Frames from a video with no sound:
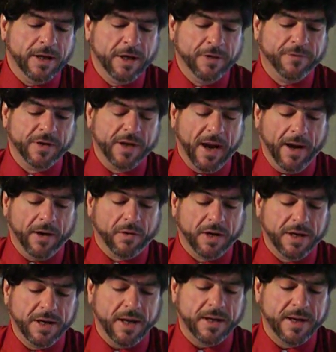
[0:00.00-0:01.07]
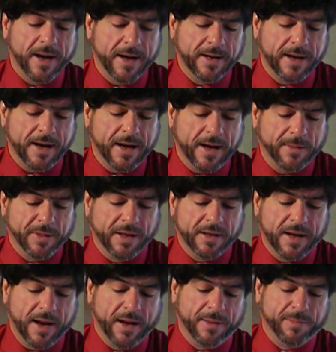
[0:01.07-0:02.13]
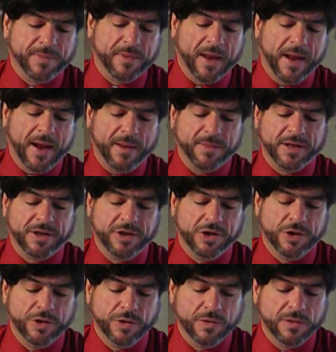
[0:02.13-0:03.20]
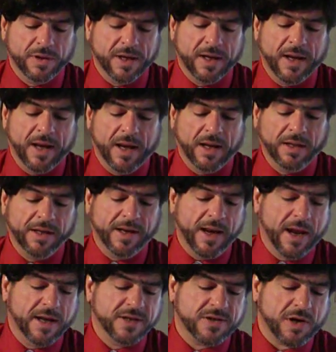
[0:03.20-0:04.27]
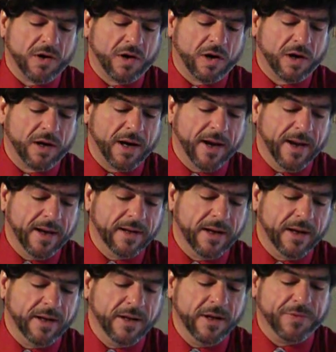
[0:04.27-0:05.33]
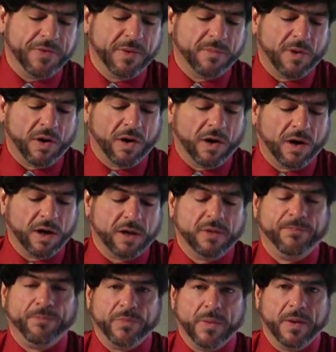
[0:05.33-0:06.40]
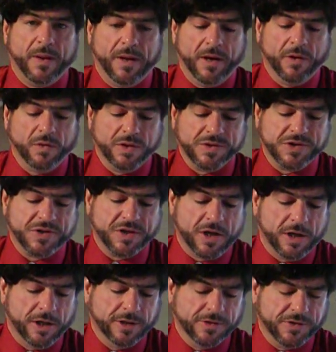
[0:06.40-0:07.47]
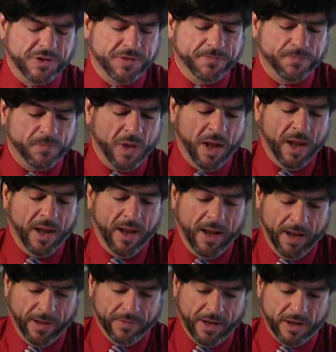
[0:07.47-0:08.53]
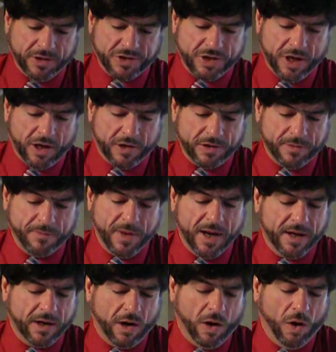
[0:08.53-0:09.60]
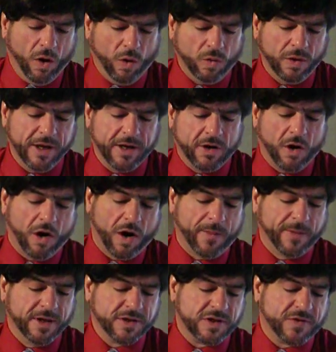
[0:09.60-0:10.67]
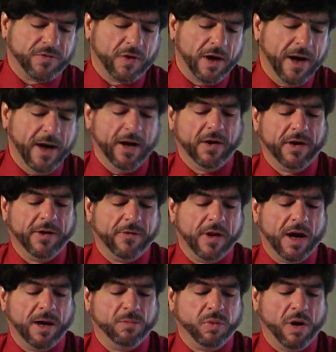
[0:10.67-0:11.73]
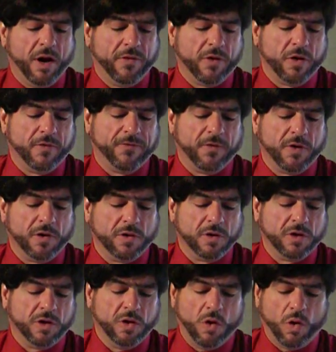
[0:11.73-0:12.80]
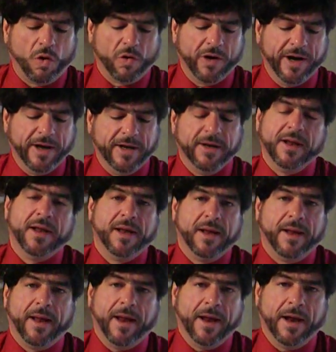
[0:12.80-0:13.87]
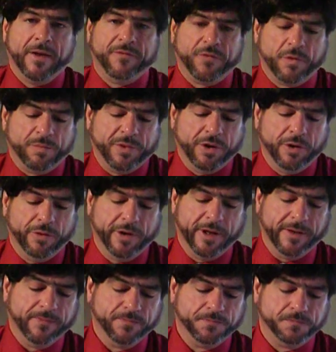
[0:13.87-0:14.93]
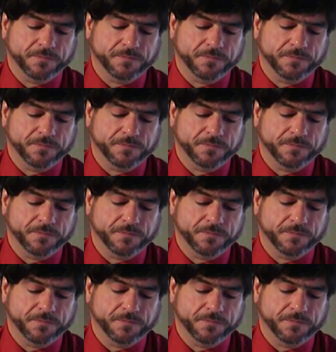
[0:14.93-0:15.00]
Even Aaron, Nadab, and Abihu, Eleazar, and Ithamar, Aaron's sons. And thou shalt make holy garments for Aaron thy brother for glory and for beauty.